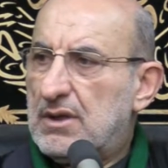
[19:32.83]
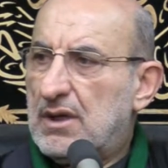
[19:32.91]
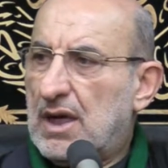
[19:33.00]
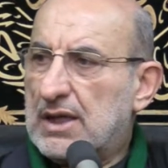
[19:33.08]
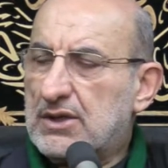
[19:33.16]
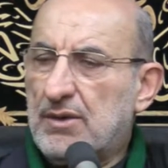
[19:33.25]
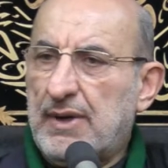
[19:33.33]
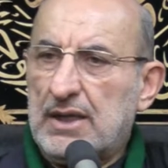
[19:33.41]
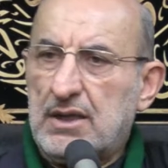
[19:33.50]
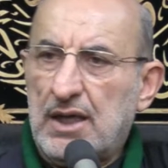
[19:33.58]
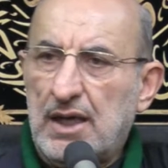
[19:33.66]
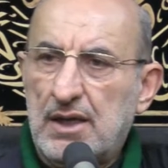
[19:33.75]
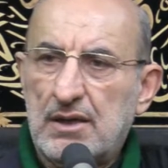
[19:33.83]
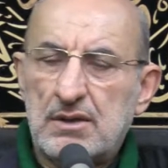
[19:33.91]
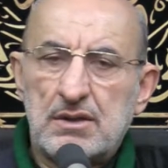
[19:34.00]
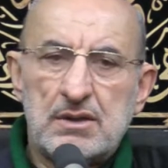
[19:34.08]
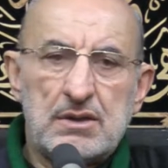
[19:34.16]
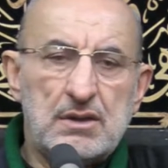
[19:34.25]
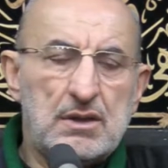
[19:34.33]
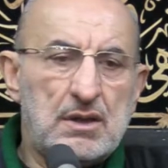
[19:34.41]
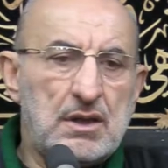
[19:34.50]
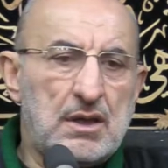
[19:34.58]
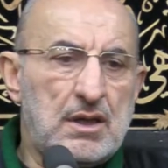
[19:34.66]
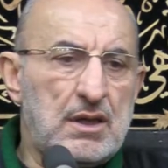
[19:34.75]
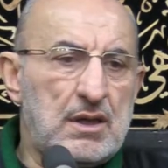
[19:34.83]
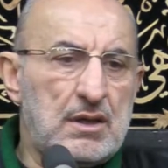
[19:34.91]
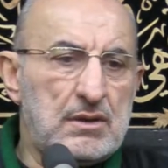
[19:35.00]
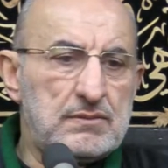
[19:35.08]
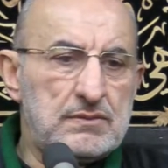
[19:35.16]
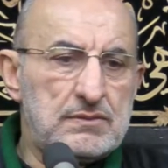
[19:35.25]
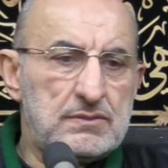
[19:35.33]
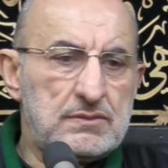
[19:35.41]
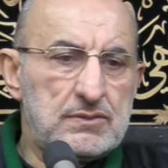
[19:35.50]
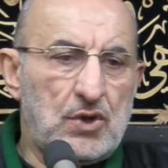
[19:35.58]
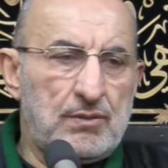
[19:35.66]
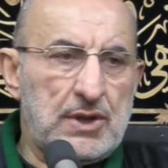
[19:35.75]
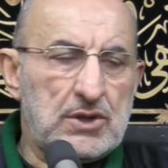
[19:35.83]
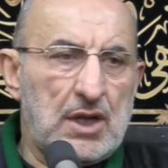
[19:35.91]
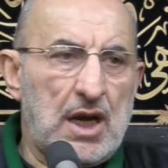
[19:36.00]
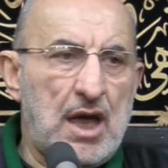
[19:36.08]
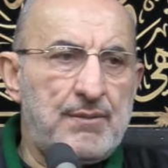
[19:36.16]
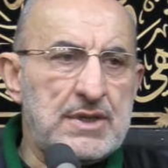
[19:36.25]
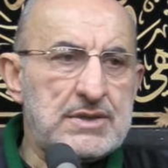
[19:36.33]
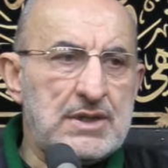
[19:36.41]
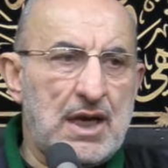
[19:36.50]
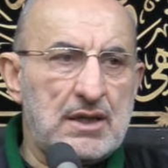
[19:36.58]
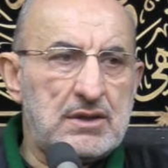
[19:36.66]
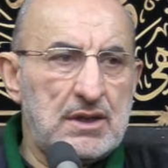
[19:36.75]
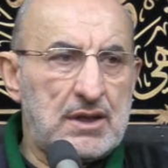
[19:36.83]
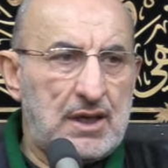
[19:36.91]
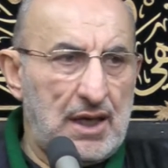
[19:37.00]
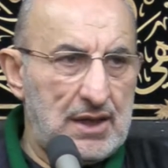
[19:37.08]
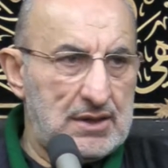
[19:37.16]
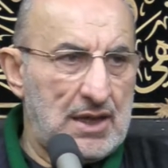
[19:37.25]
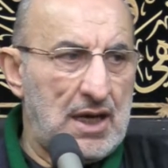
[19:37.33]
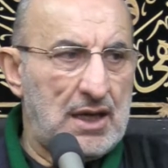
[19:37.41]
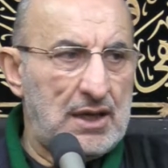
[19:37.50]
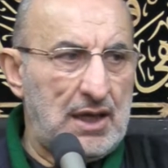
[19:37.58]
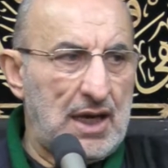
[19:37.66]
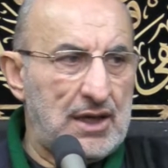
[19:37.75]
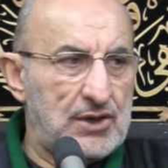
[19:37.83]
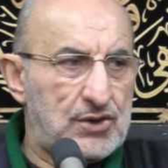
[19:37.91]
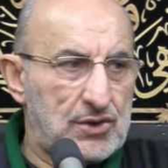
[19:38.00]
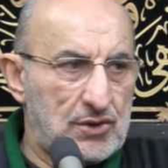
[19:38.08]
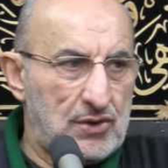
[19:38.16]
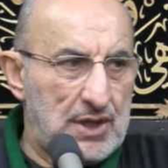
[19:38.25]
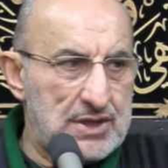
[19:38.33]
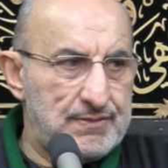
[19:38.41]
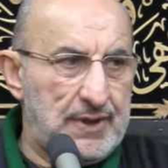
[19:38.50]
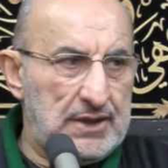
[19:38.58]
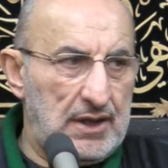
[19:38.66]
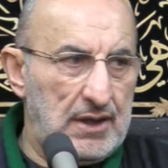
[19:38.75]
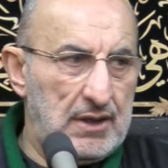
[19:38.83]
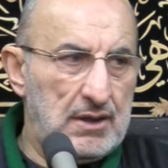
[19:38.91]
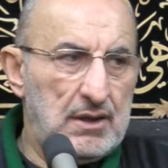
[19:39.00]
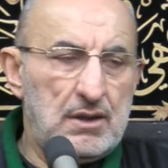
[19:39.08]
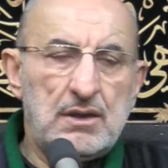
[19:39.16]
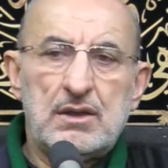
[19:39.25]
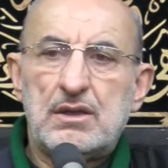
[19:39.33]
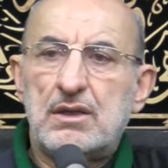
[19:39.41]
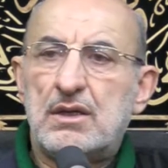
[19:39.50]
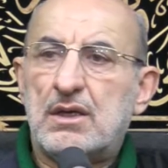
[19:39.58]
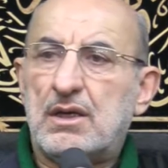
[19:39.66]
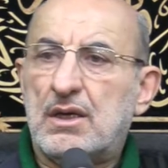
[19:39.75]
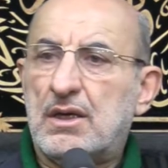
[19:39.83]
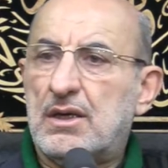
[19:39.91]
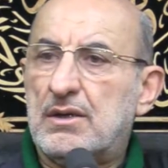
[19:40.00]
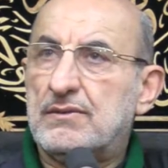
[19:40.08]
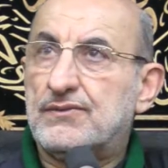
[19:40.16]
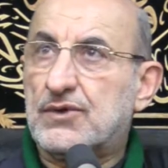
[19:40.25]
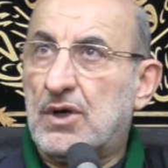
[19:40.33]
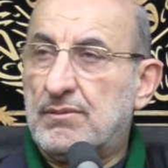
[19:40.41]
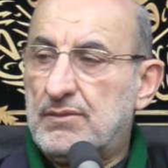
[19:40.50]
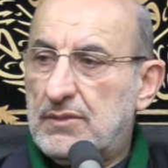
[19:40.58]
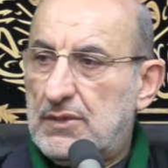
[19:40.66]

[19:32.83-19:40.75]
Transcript: Ultimately, Ubaydullah ibn Ziyad killed Hani and threw his body from